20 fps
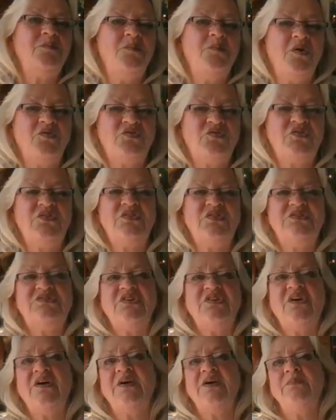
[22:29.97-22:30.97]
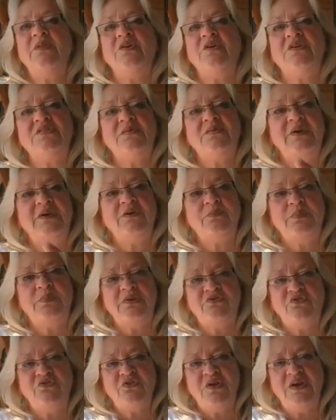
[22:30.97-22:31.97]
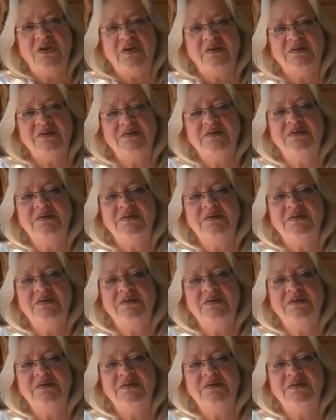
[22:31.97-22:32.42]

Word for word: Most of the time, look at the bigger picture here.